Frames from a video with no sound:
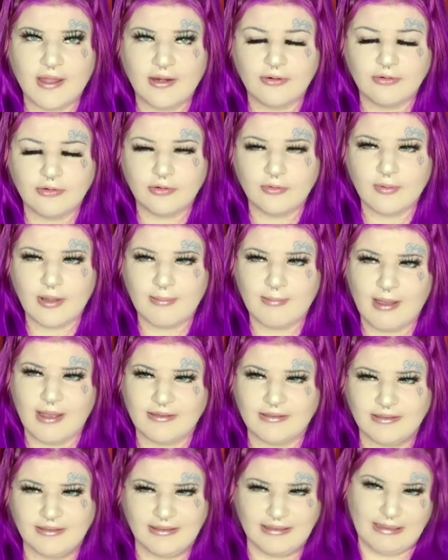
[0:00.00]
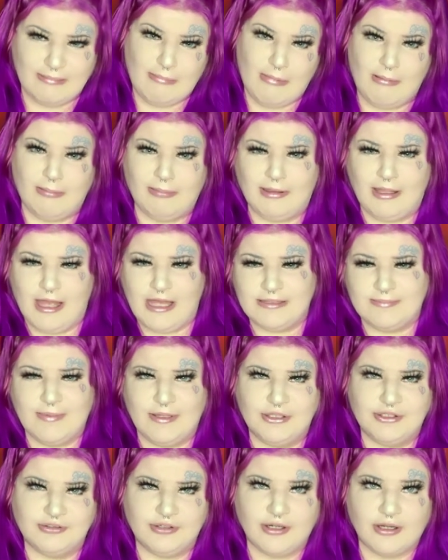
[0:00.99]
I don't know why I'm acting like a bubbly ass
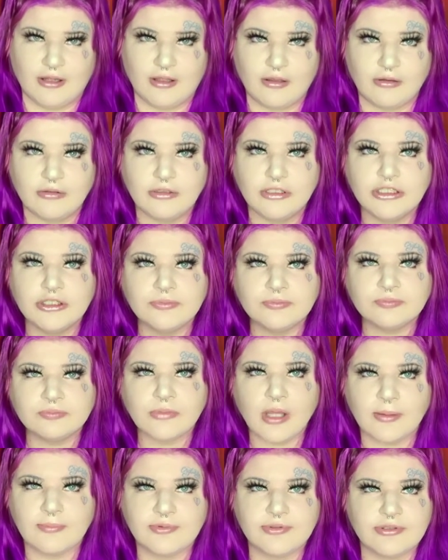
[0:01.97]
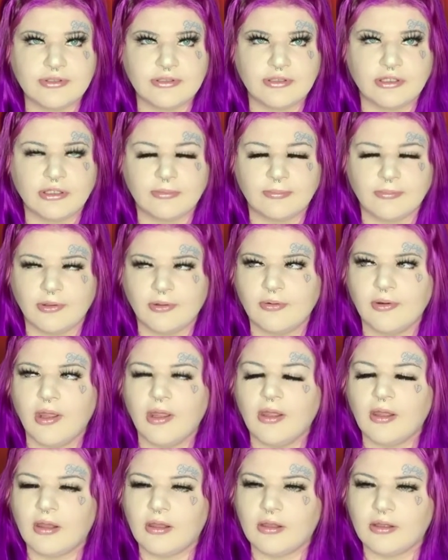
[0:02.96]
bitch right now. I'm just in a good
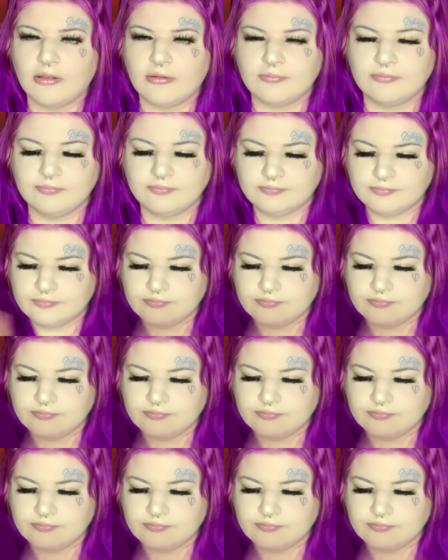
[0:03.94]
mood.